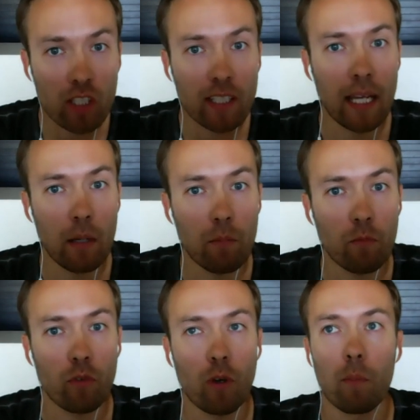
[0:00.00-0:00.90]

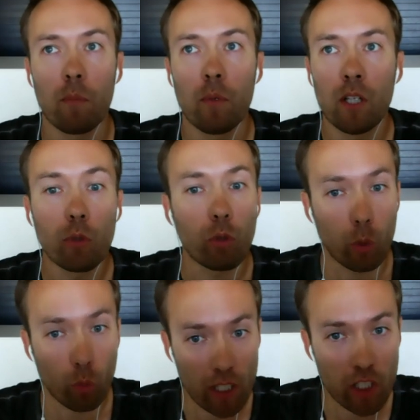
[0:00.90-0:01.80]
came from the
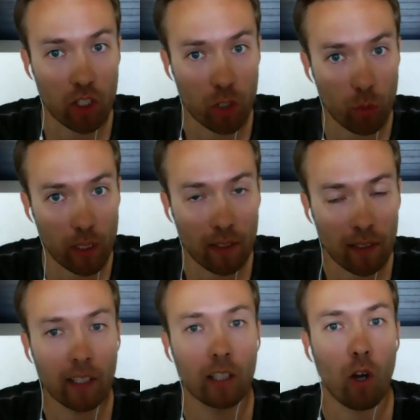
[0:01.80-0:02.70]
regression suite.
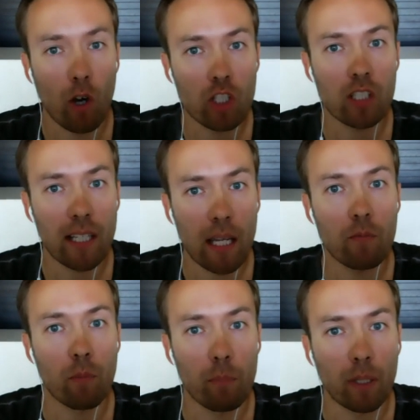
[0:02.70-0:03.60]
They largely
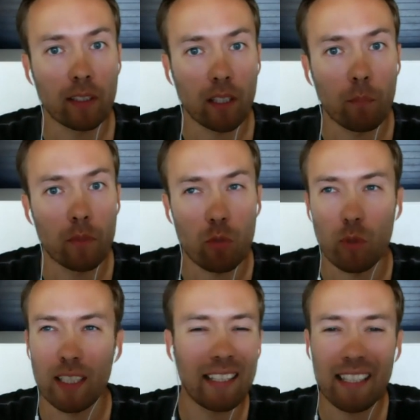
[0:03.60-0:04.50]
came from building up the
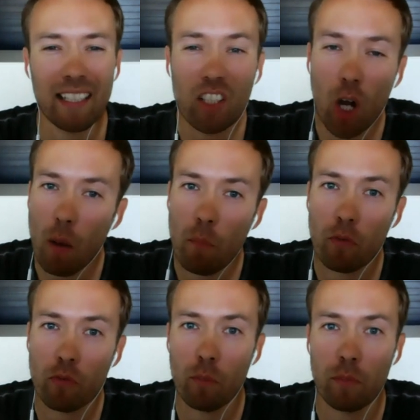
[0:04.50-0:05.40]
suite. They didn't
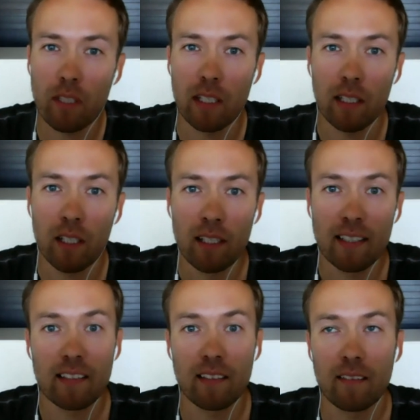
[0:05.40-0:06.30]
come from the
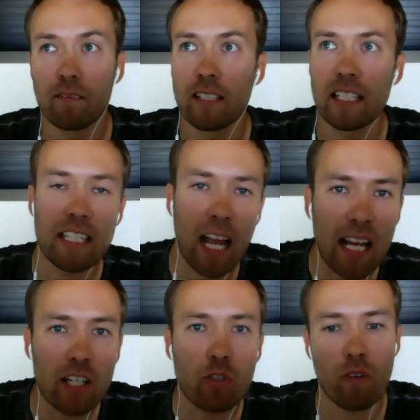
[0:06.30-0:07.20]

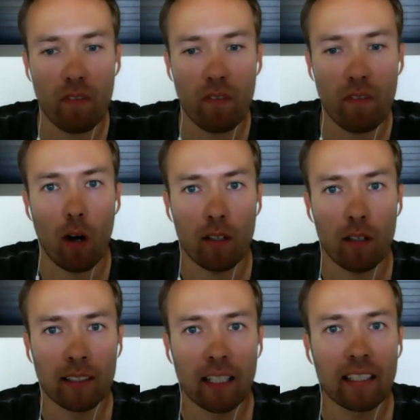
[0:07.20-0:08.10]
design-driven part.
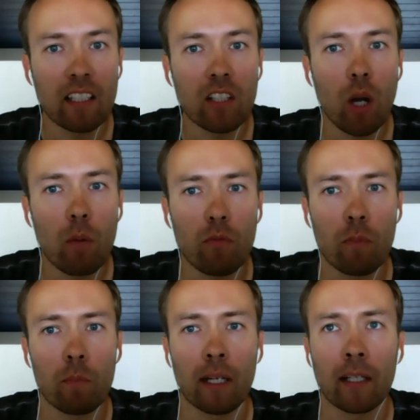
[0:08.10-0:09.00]
They didn't come
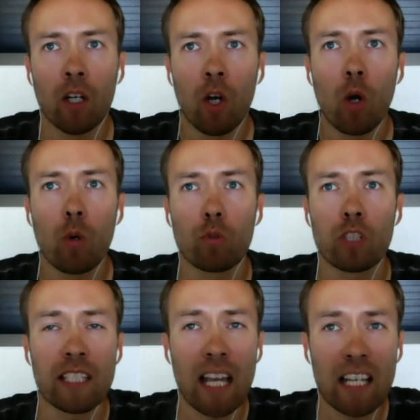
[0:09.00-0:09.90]
from like, oh,
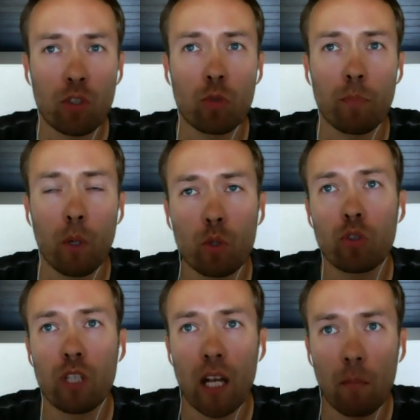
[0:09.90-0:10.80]
the tests are supposed
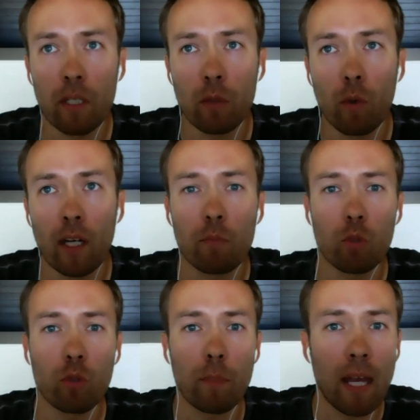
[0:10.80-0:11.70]
to tell me when I'm
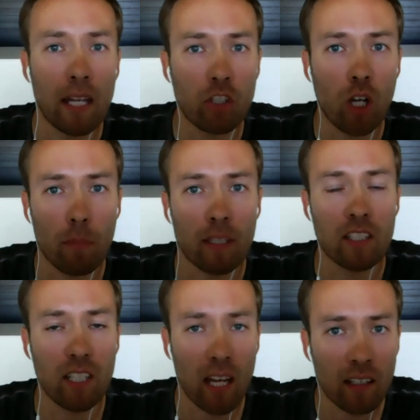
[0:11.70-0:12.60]
doing a bad job at
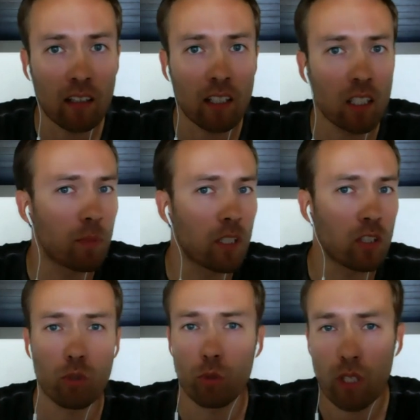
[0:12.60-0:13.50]
designing things because
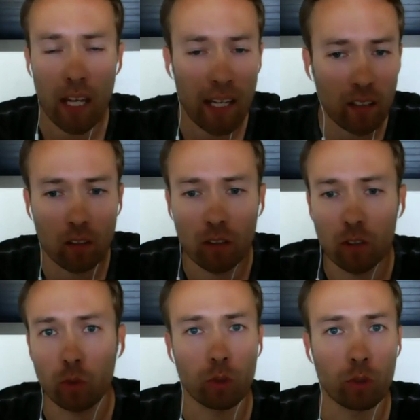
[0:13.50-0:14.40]
they're too
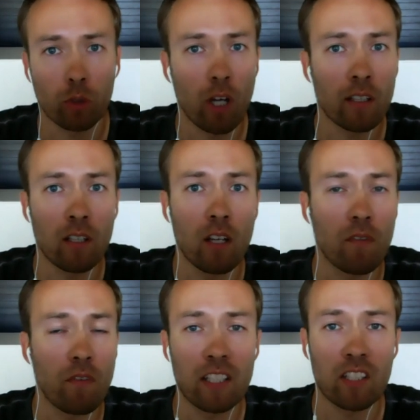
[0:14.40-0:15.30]
tangled or they're not in
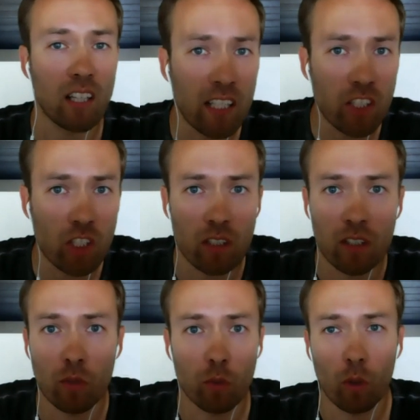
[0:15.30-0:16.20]
enough
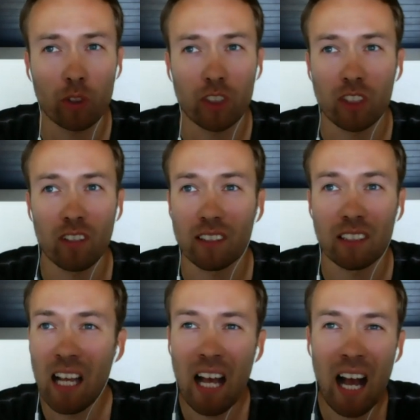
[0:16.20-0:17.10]
isolation or all these other things.
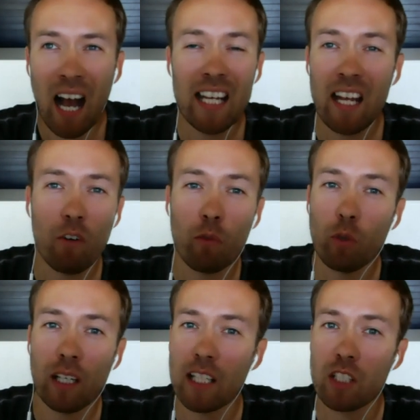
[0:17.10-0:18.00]
I never
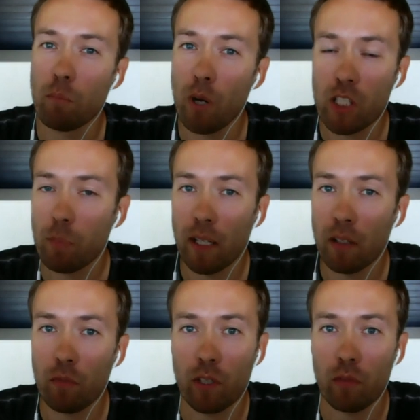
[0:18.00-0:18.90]
realized much
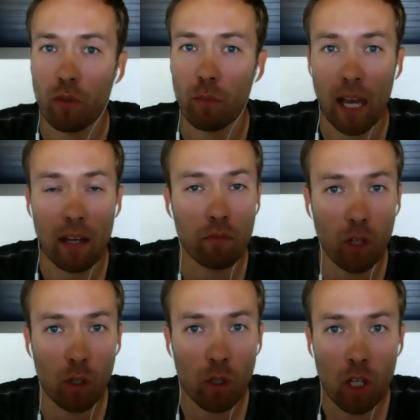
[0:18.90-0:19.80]
benefit from that
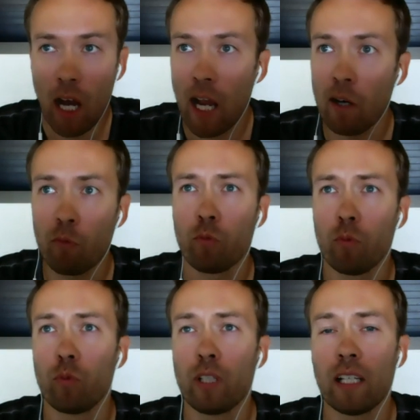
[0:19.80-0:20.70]
flow. I
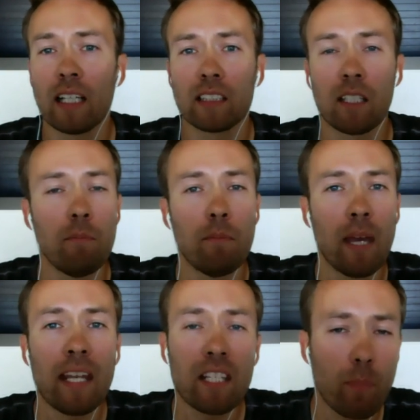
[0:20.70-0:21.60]
realized
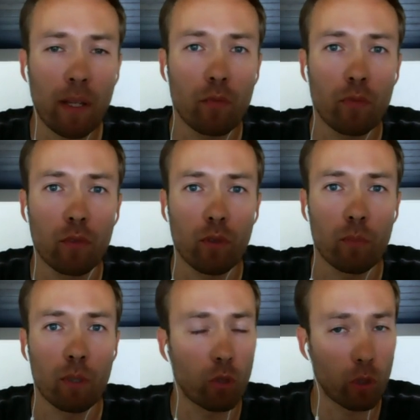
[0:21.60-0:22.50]
immense benefit from
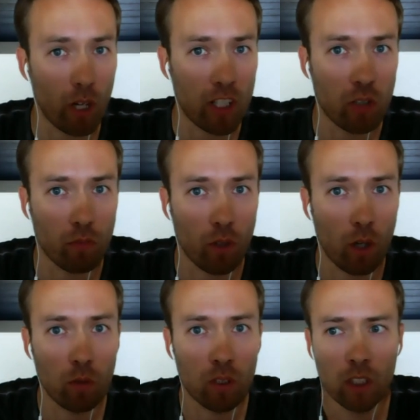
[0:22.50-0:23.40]
the regression
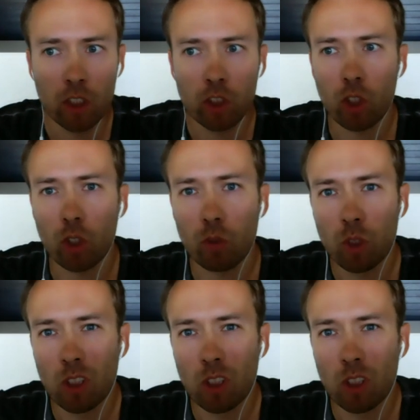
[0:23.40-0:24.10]
flow. So